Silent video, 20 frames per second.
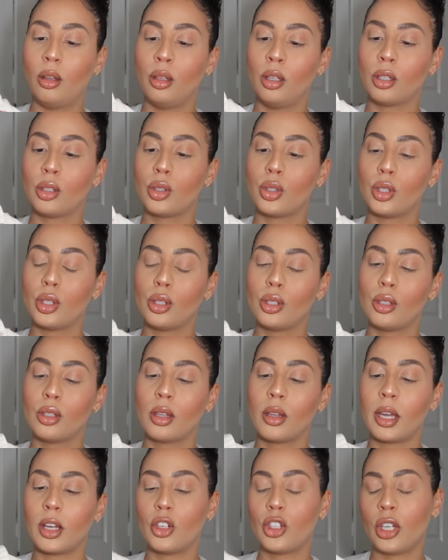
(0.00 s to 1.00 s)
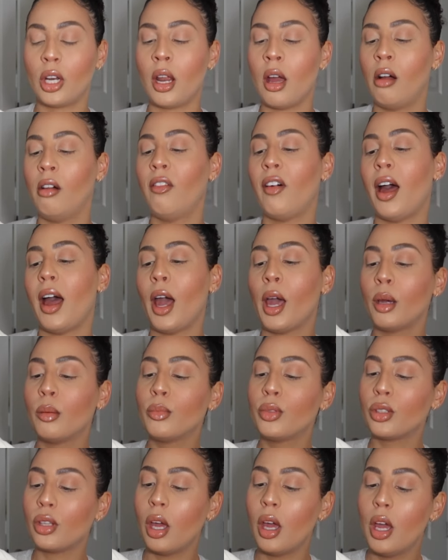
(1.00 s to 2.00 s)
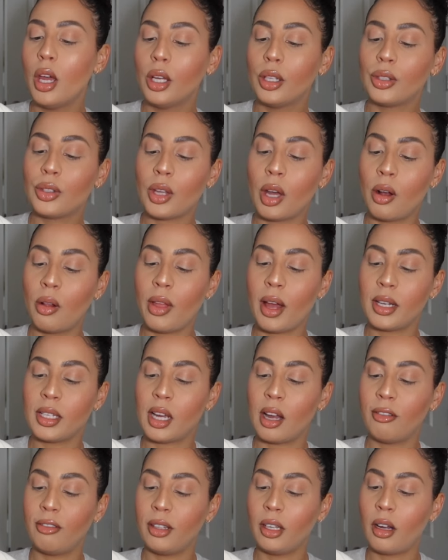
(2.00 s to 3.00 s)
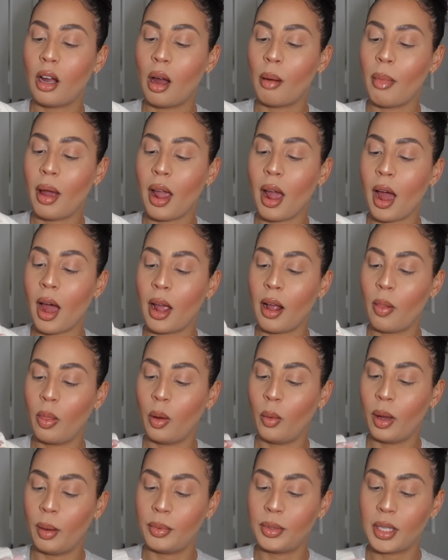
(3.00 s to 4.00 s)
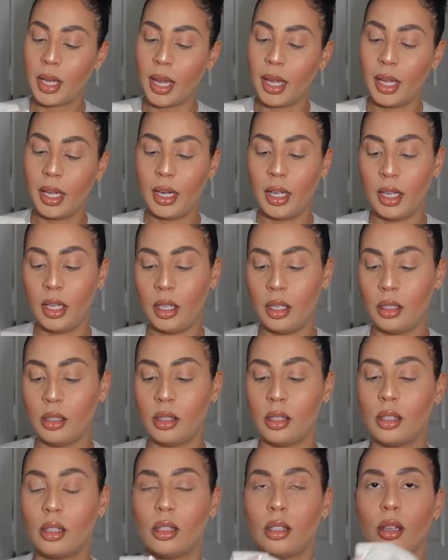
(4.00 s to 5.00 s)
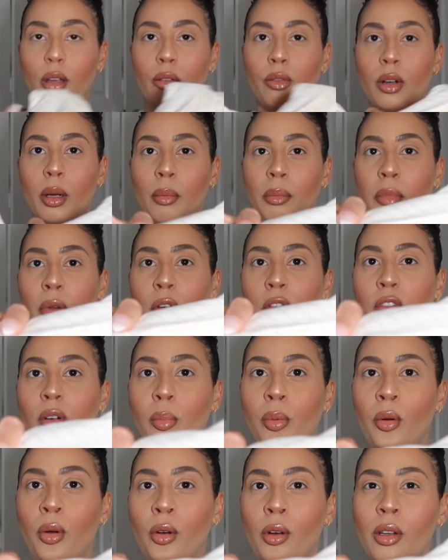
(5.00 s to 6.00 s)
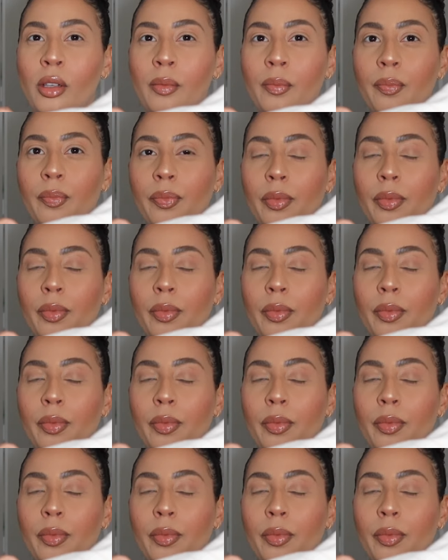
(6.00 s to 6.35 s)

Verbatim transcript: looks like Chanel vibes. So that definitely caught my eye on the website. It is removable.